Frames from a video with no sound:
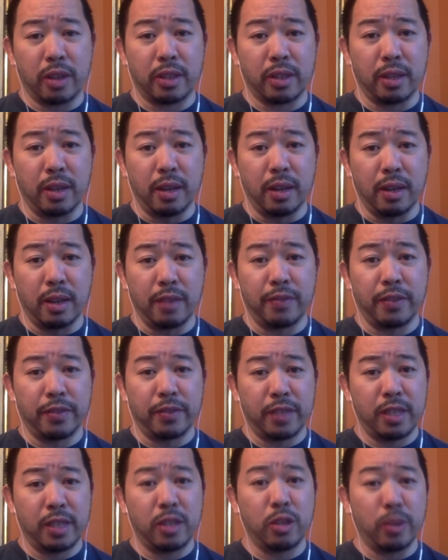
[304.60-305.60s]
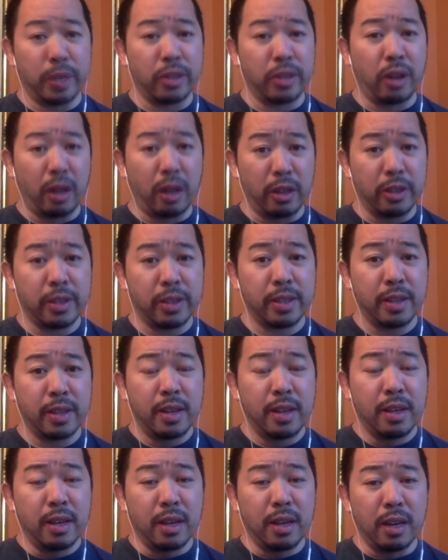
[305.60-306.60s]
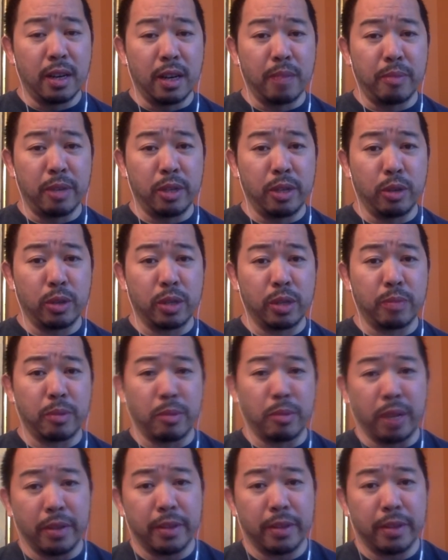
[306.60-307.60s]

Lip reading: $15 per user per month.